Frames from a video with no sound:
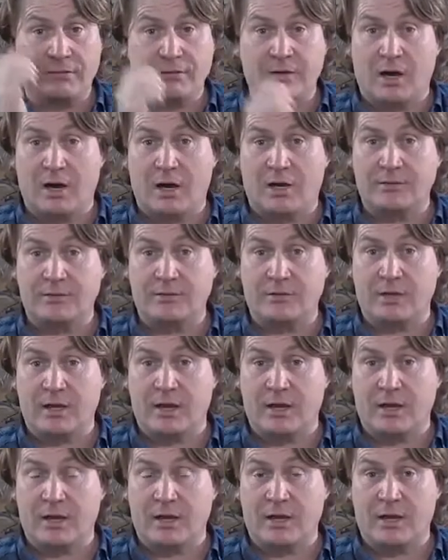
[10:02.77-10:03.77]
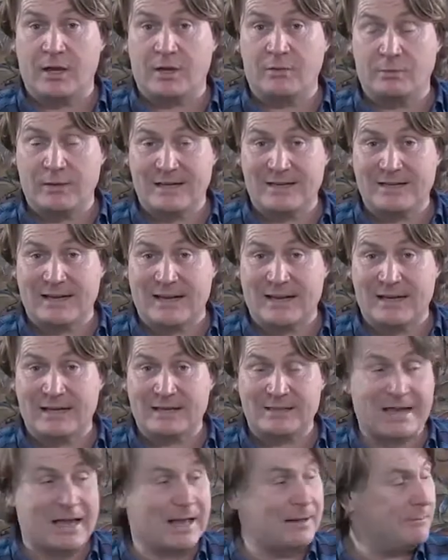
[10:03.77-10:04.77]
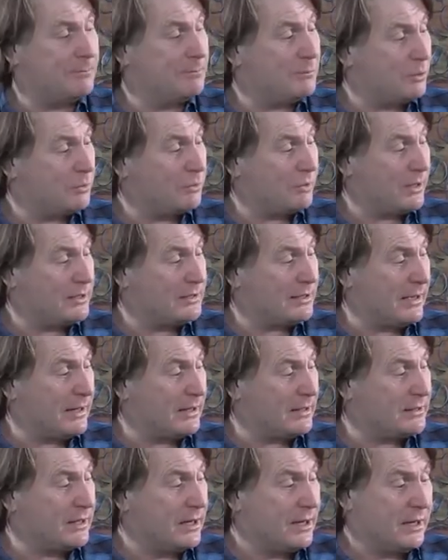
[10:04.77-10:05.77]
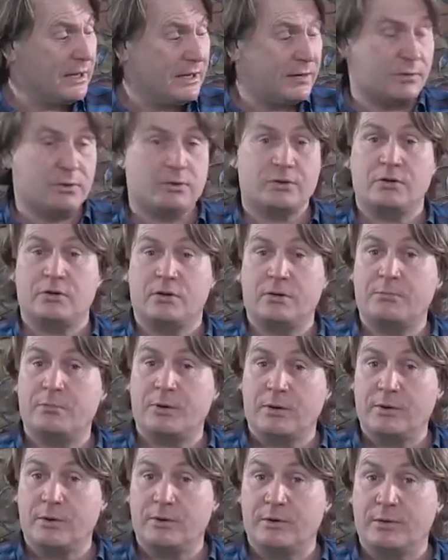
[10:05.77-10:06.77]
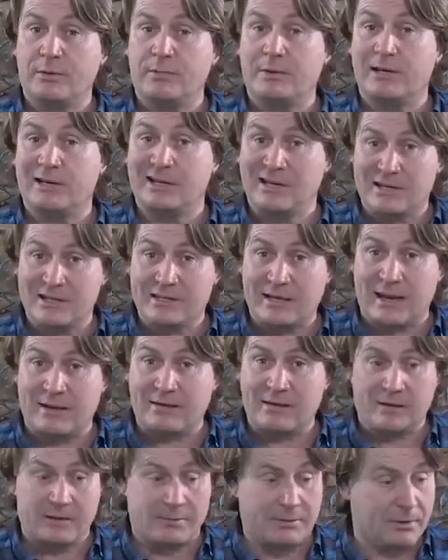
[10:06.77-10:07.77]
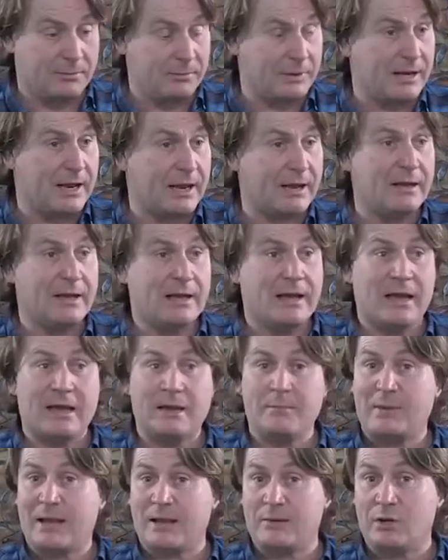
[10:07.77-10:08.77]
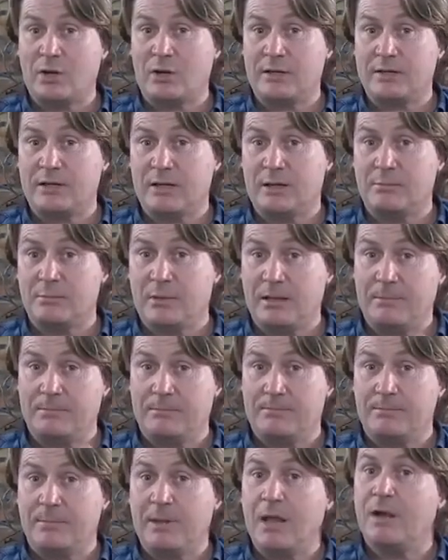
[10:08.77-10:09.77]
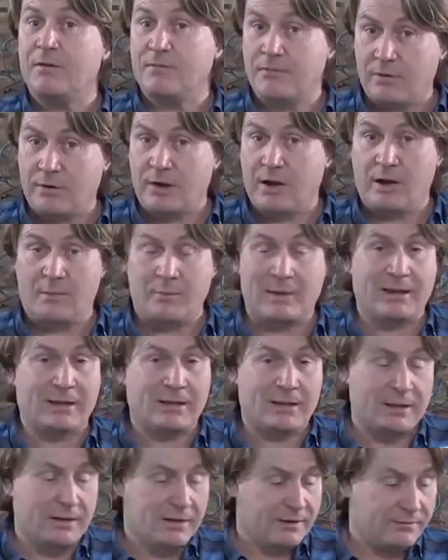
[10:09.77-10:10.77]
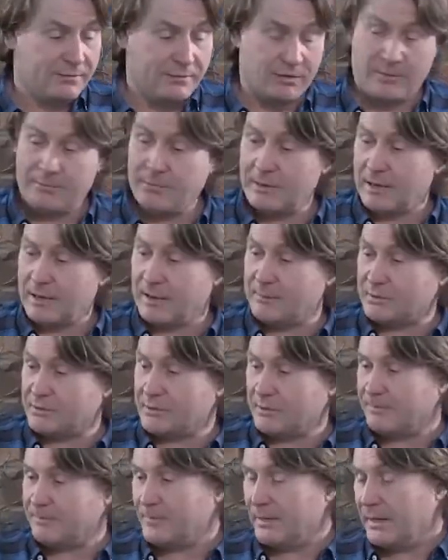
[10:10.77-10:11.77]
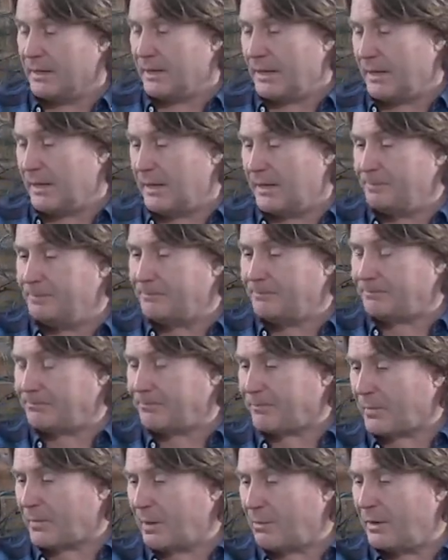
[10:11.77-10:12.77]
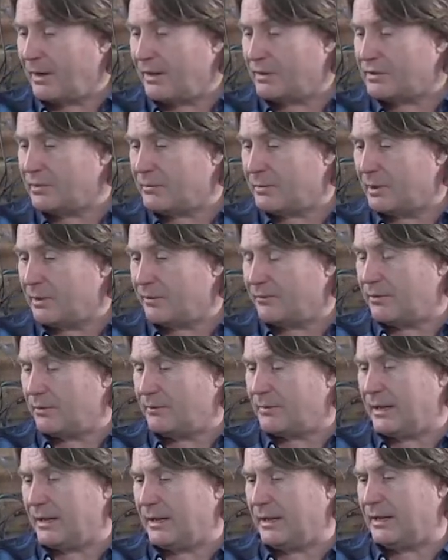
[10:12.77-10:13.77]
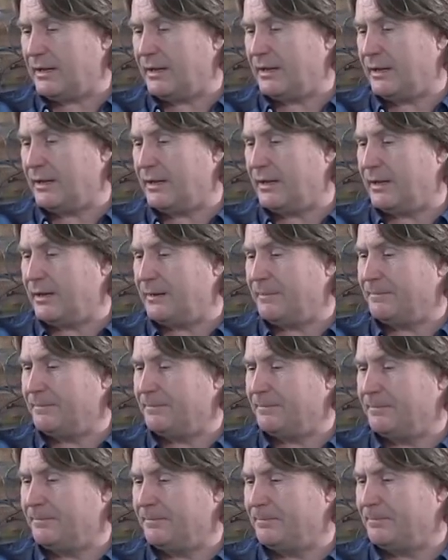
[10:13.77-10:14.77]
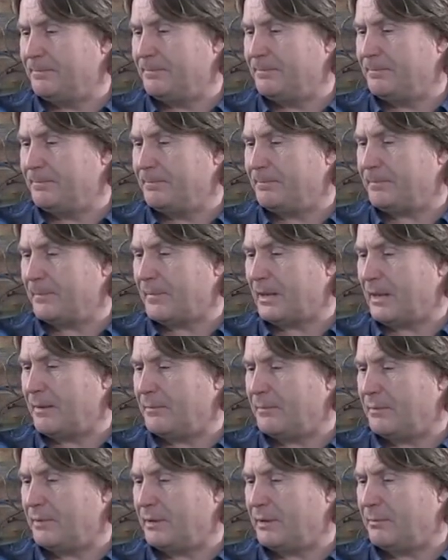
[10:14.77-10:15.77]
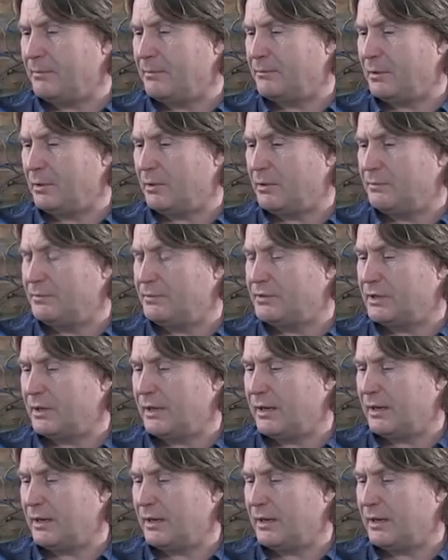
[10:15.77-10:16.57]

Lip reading: garden retailers and book retailers. And of course, you can pre-order them at a discount at the moment now, £8.19p for a hardback from Amazon. What else have we got from here? Ambery Bulbs.